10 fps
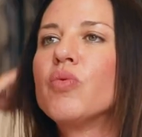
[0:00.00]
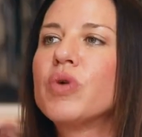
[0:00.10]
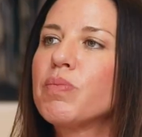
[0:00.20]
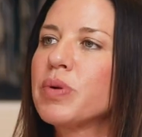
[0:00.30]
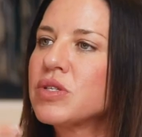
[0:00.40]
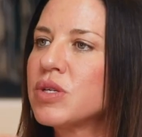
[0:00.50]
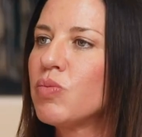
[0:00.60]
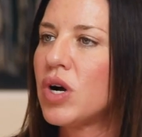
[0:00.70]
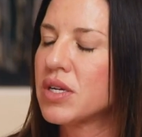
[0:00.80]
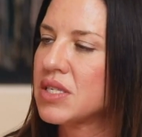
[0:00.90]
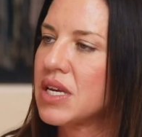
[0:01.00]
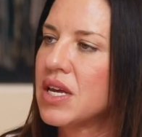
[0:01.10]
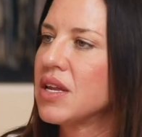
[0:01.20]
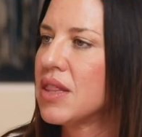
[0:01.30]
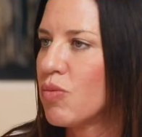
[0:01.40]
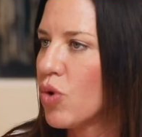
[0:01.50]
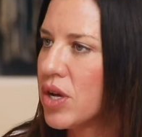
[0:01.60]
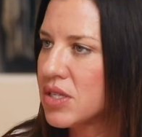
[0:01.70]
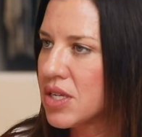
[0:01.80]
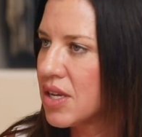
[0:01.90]
When a person walks in and they
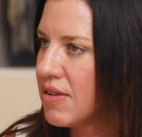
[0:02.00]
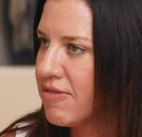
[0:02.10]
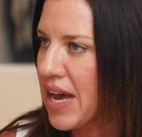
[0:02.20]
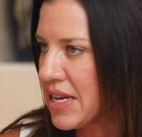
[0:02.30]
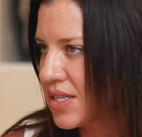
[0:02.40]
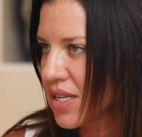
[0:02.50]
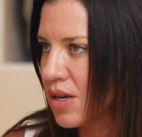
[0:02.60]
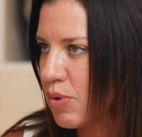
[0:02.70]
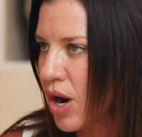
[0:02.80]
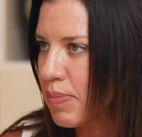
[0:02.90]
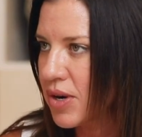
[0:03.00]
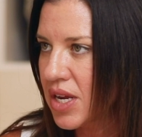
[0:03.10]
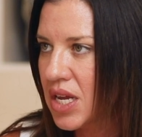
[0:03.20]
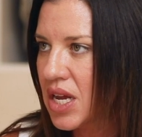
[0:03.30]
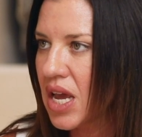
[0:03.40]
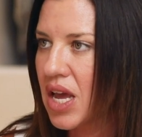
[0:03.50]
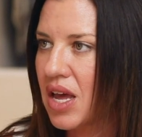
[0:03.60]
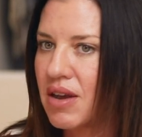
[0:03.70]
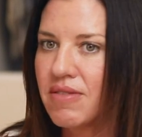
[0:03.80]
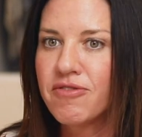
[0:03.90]
want to invest in a property
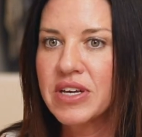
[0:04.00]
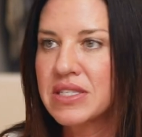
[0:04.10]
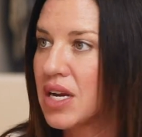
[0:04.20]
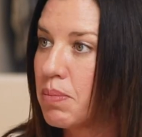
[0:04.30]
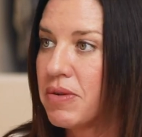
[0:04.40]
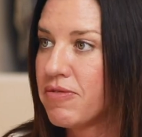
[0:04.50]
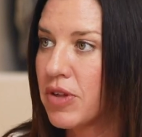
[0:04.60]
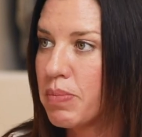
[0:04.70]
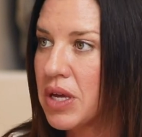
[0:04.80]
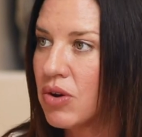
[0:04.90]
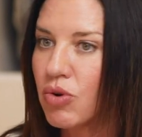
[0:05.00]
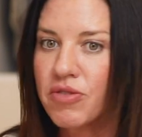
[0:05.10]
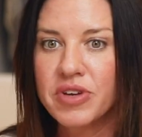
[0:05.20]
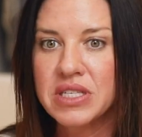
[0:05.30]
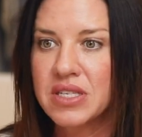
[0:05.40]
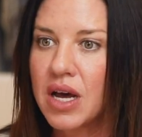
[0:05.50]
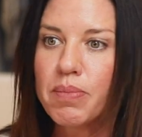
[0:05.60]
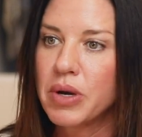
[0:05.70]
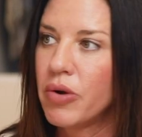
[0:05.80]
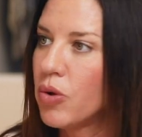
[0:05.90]
and fix it up and flip it, or fix it
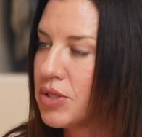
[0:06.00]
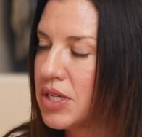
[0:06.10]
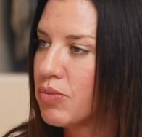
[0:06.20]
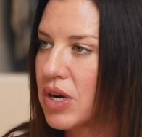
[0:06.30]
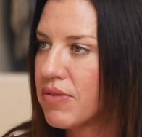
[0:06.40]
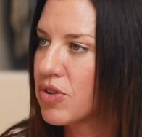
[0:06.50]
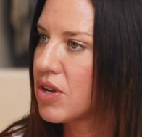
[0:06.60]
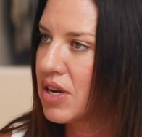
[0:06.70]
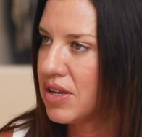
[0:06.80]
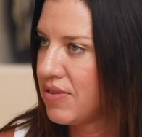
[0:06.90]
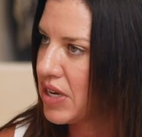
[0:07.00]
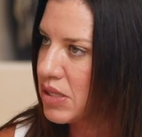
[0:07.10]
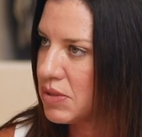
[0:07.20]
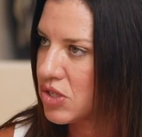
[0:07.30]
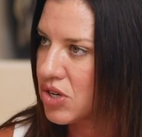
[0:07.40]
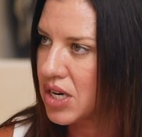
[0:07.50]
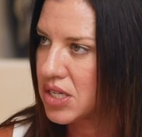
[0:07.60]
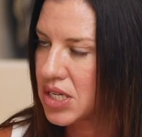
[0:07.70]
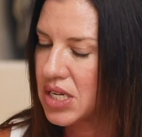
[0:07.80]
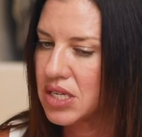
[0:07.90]
up and hold it, whatever their investment
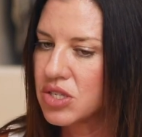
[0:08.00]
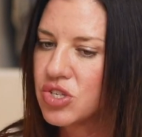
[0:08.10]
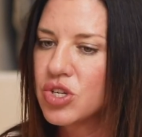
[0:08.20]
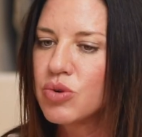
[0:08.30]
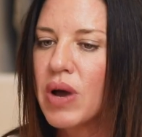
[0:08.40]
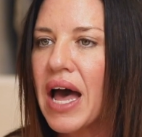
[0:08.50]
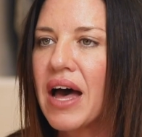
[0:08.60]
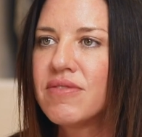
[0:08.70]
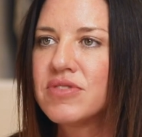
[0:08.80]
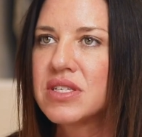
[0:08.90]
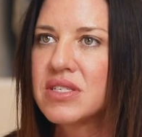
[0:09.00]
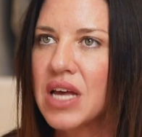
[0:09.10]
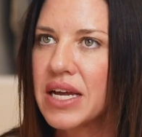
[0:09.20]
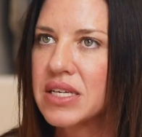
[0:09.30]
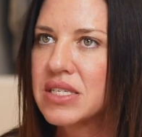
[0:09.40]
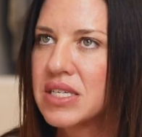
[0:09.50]
strategy is, do you have design